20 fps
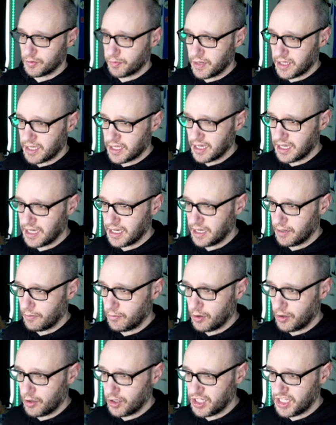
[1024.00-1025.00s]
once we get
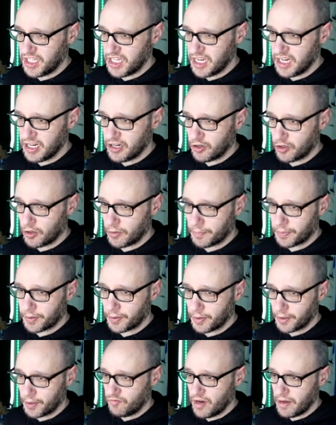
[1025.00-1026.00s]
what Yeop,
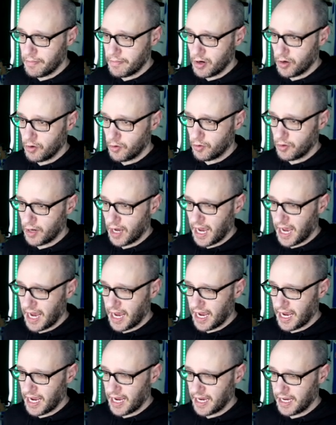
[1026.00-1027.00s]
Rimmel,
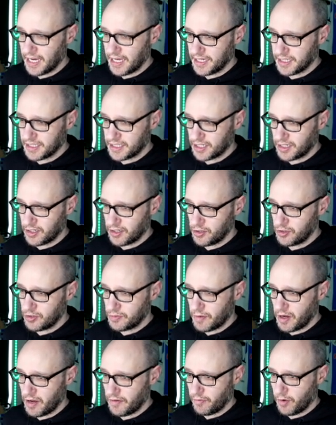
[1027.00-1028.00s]
and
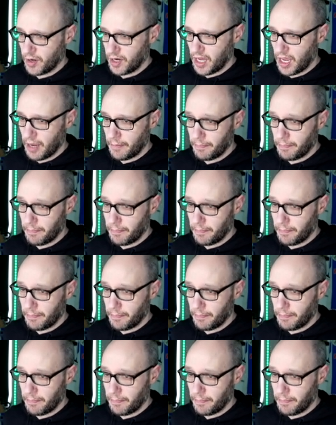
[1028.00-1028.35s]
who's my other one,